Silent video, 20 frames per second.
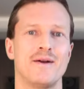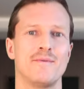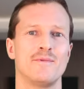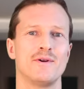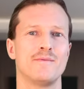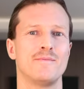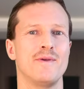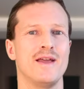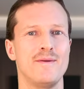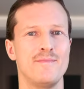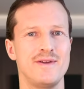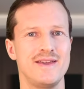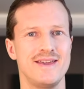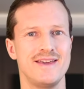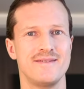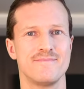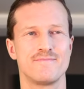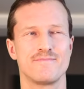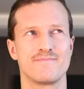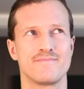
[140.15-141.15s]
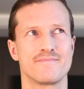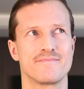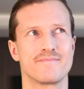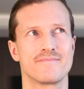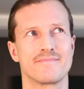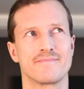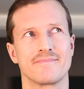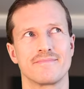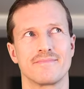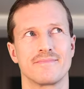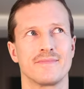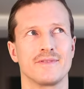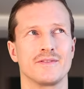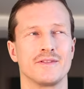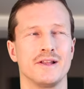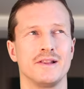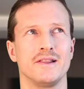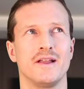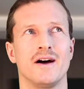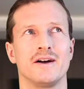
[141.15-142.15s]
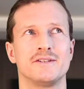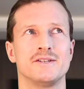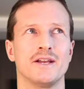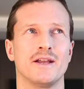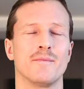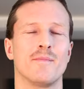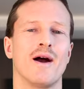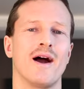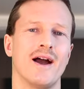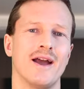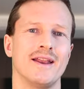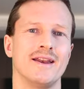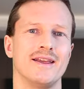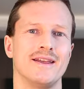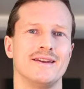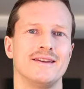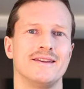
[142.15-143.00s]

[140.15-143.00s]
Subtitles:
but maybe the logic behind it